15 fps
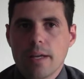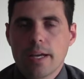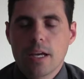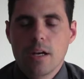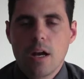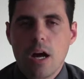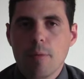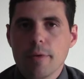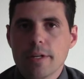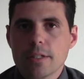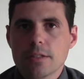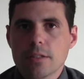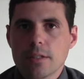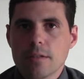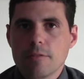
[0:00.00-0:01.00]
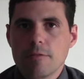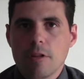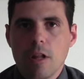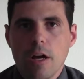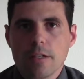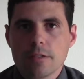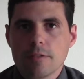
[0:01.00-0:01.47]
economics and
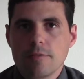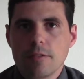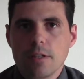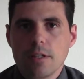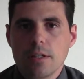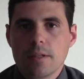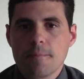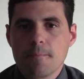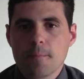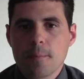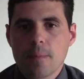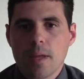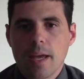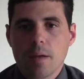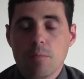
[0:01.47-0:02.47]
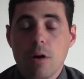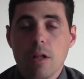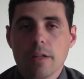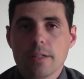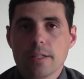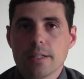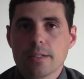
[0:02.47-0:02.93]
philosophy and
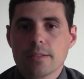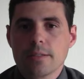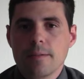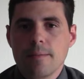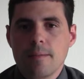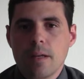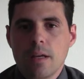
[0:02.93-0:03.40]
politics.